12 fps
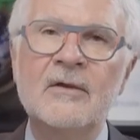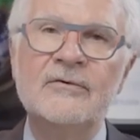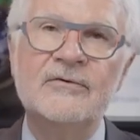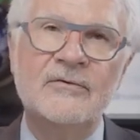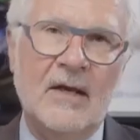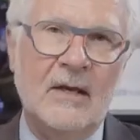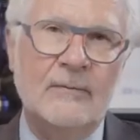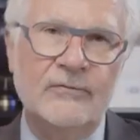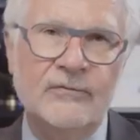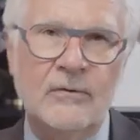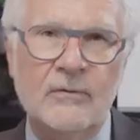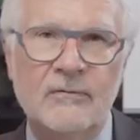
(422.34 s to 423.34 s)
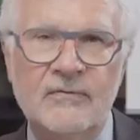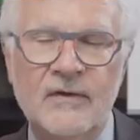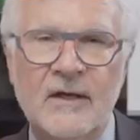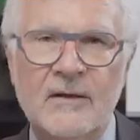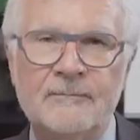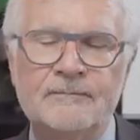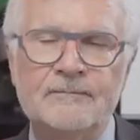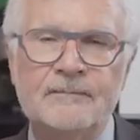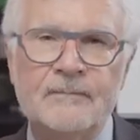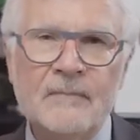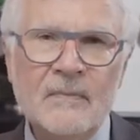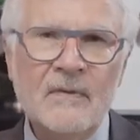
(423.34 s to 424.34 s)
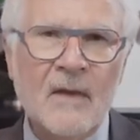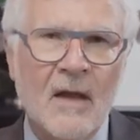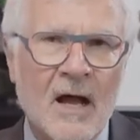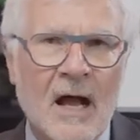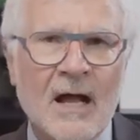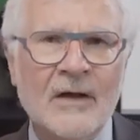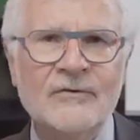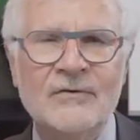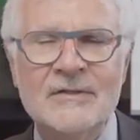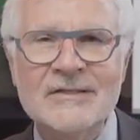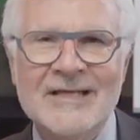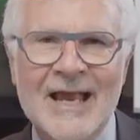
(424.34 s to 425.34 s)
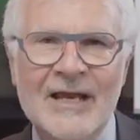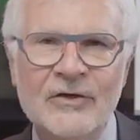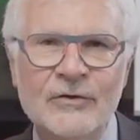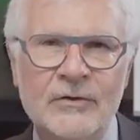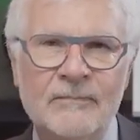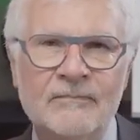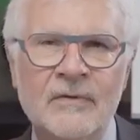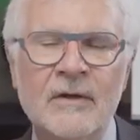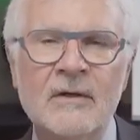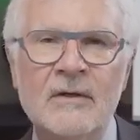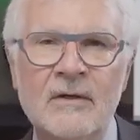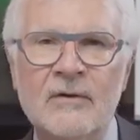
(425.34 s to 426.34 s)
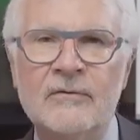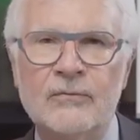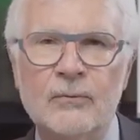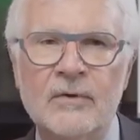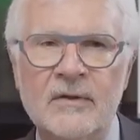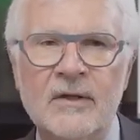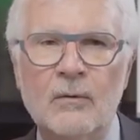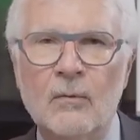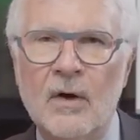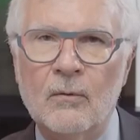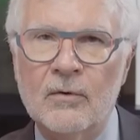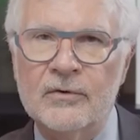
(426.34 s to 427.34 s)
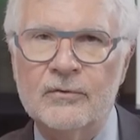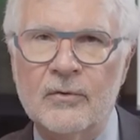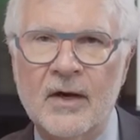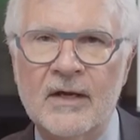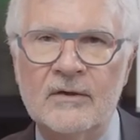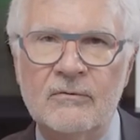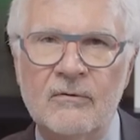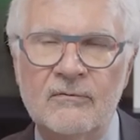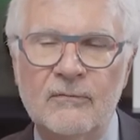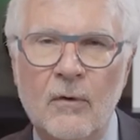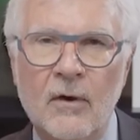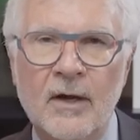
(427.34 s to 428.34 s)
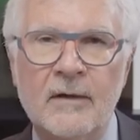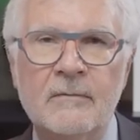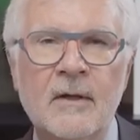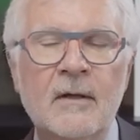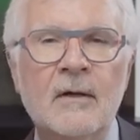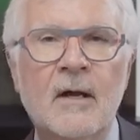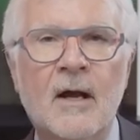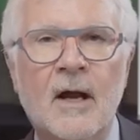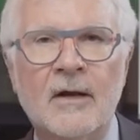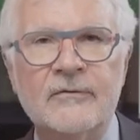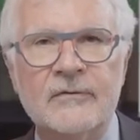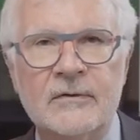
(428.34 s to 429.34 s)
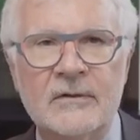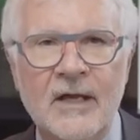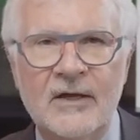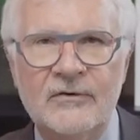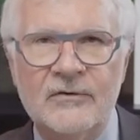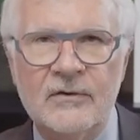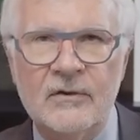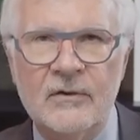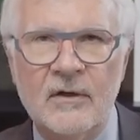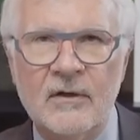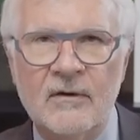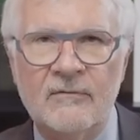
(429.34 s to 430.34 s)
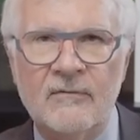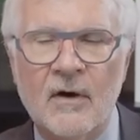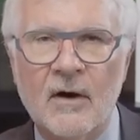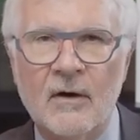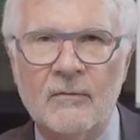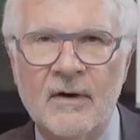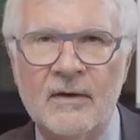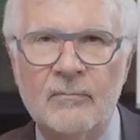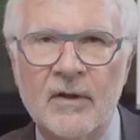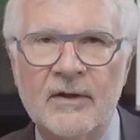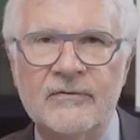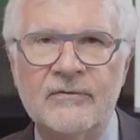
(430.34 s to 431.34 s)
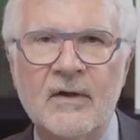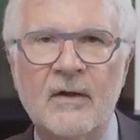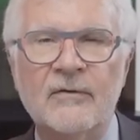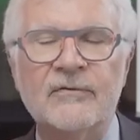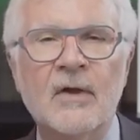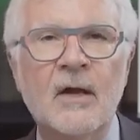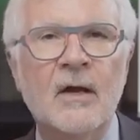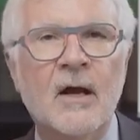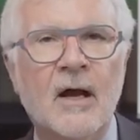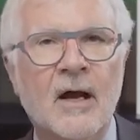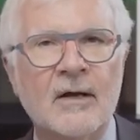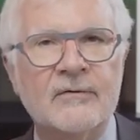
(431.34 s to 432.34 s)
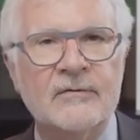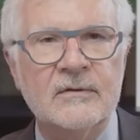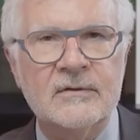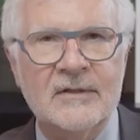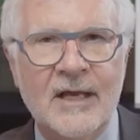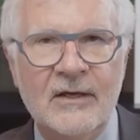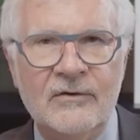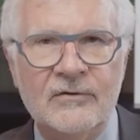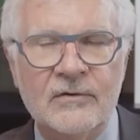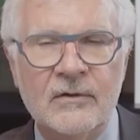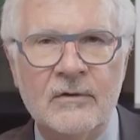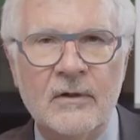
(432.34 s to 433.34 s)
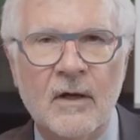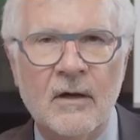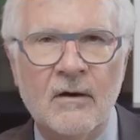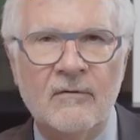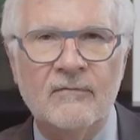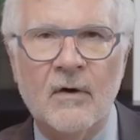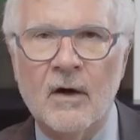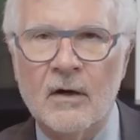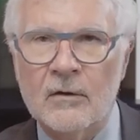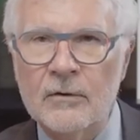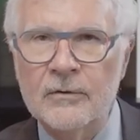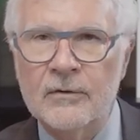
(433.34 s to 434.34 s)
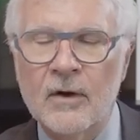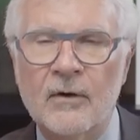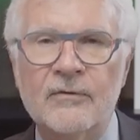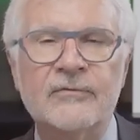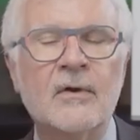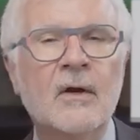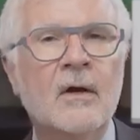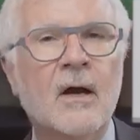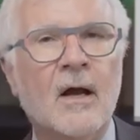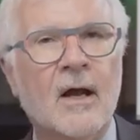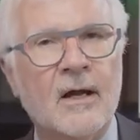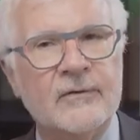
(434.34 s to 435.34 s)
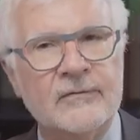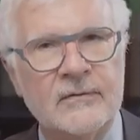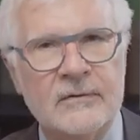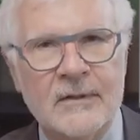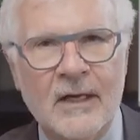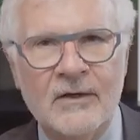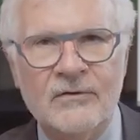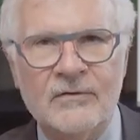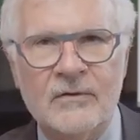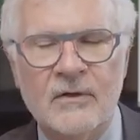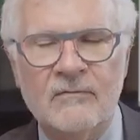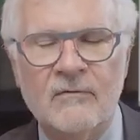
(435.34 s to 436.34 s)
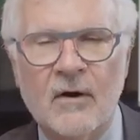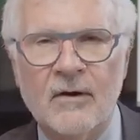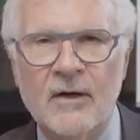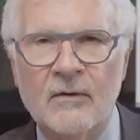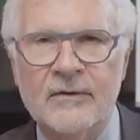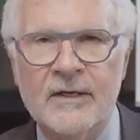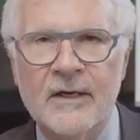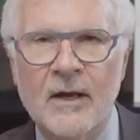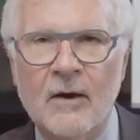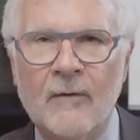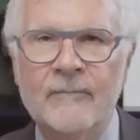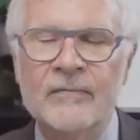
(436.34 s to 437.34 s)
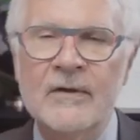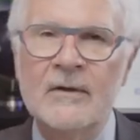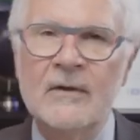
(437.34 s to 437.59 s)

Same sort of thing. Oxidation is really what we're trying to avoid. Oxidation of our red blood cells, oxidation of our glucose, oxidation of our L D L.